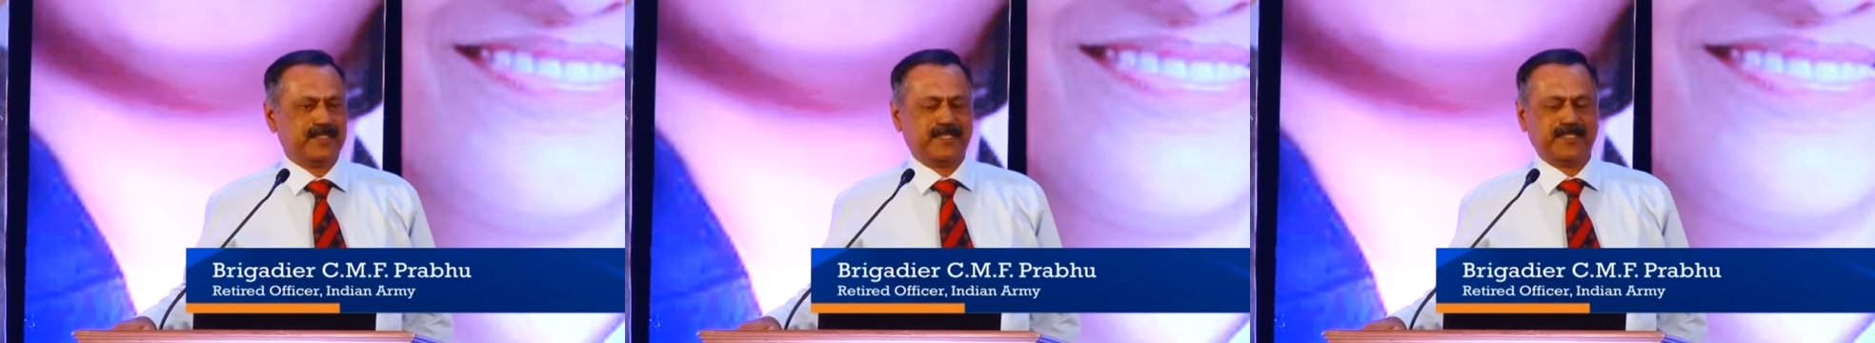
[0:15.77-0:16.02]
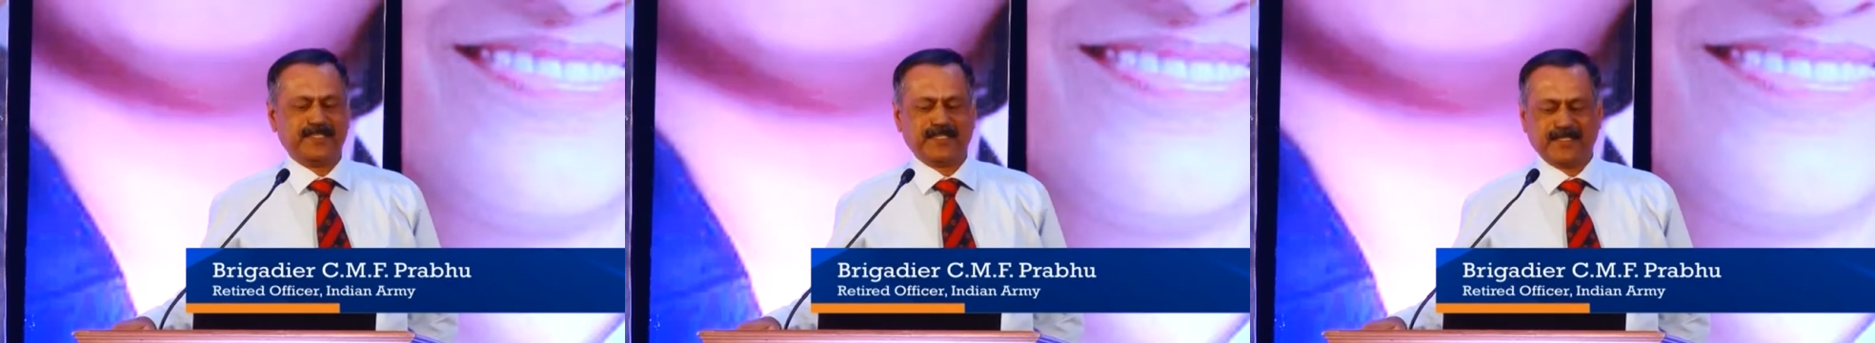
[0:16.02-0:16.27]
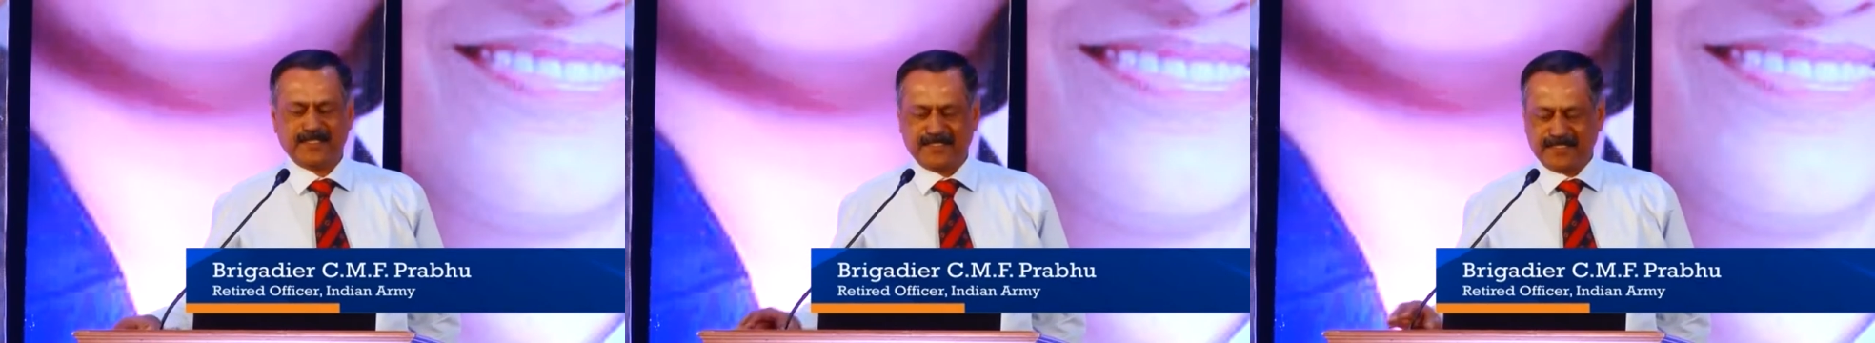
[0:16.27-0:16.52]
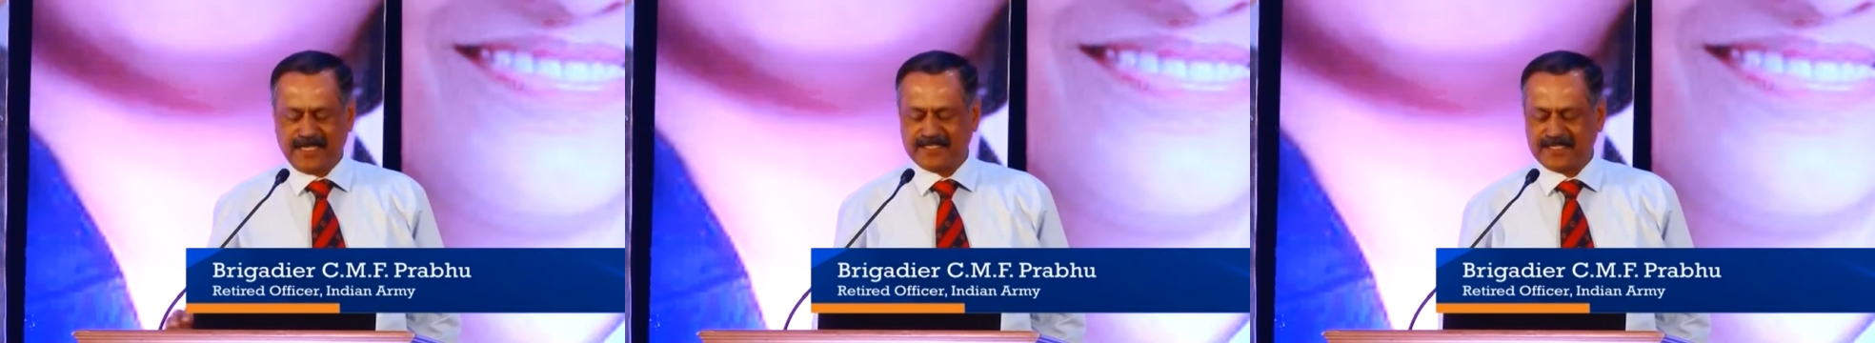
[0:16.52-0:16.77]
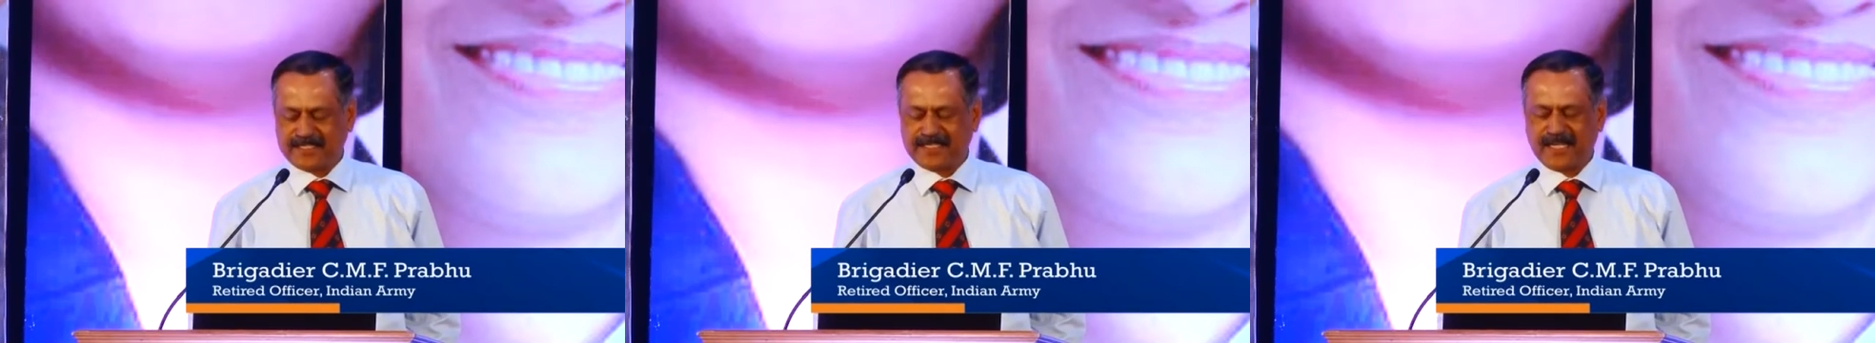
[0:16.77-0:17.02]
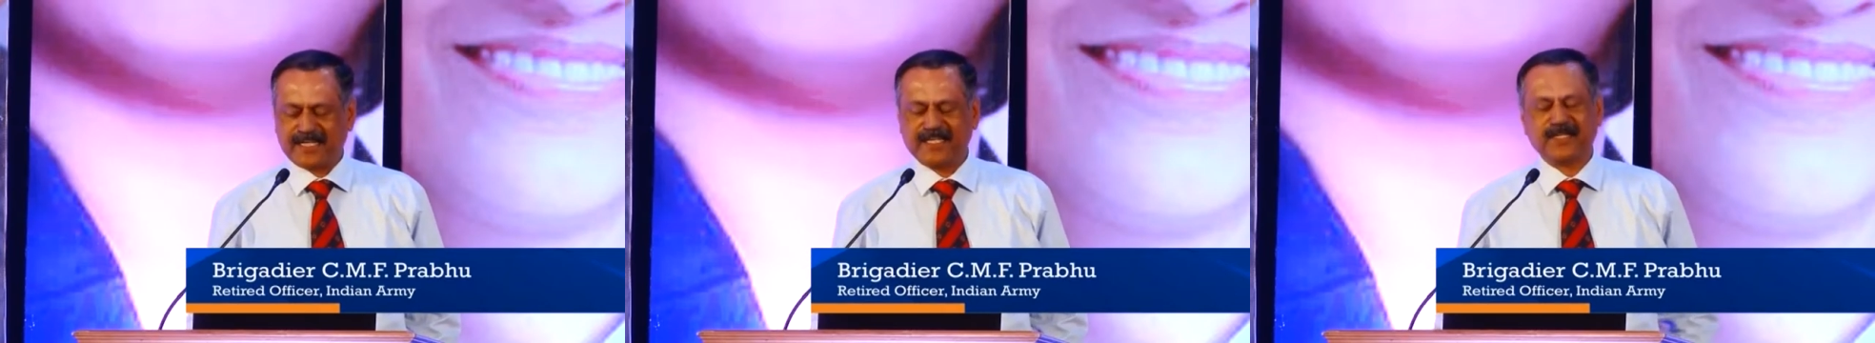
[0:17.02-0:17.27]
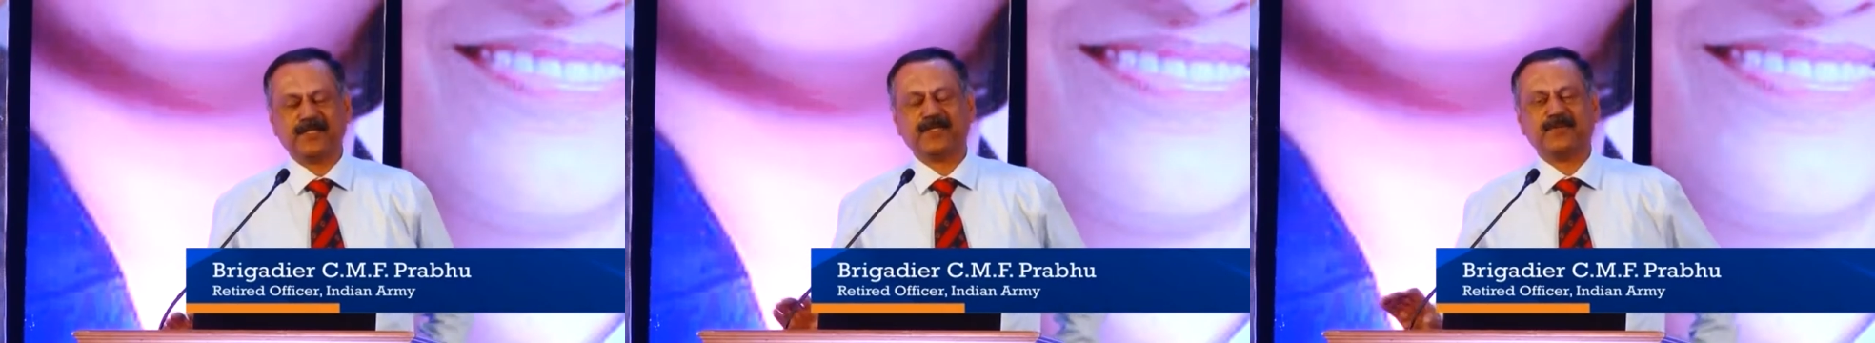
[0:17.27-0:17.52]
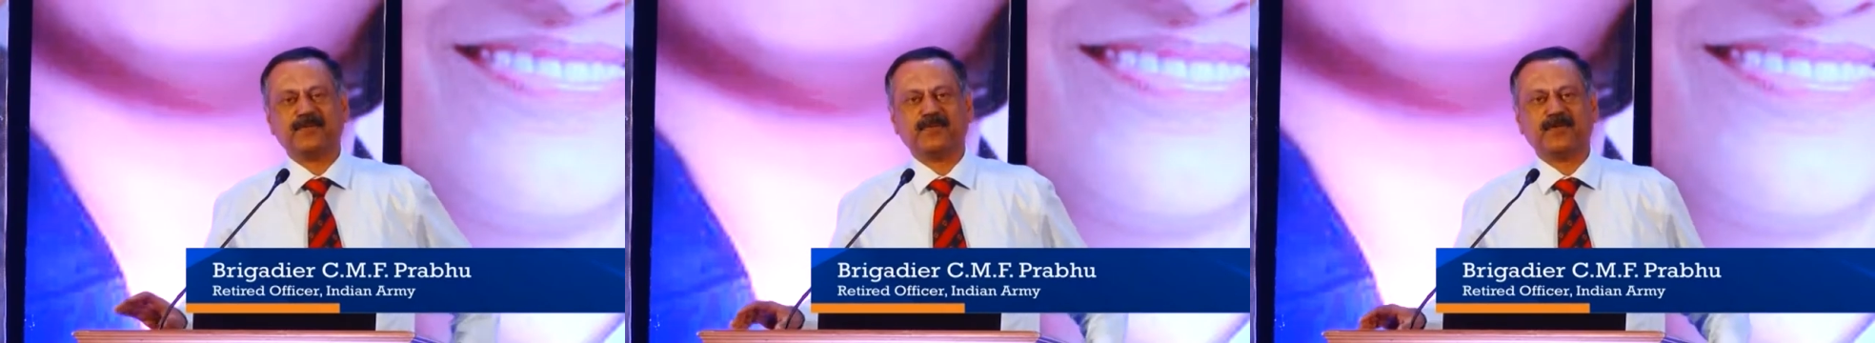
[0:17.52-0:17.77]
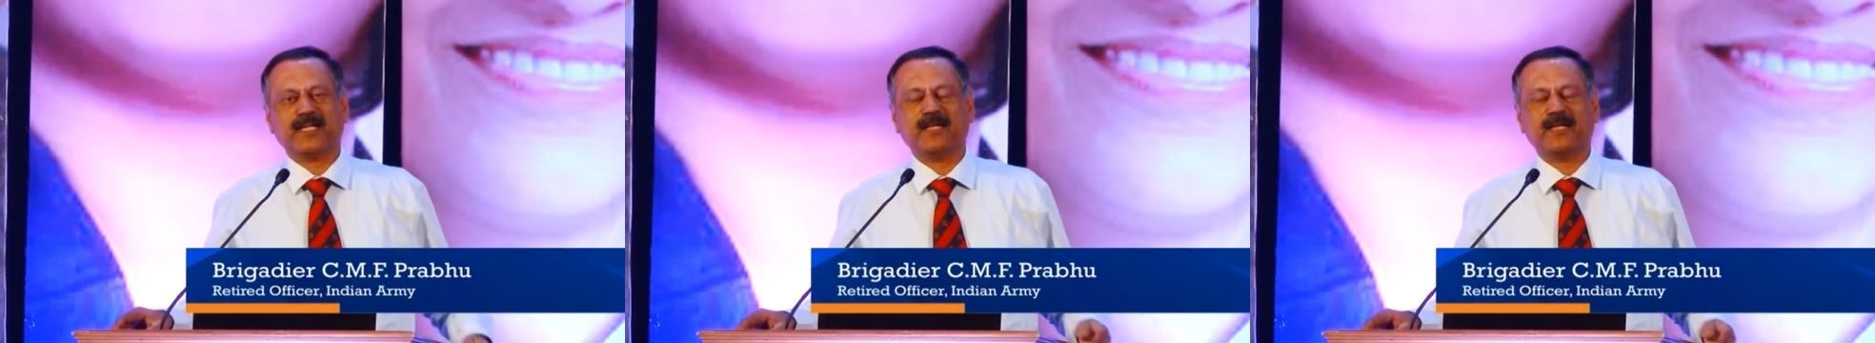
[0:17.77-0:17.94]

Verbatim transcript: and that is exactly what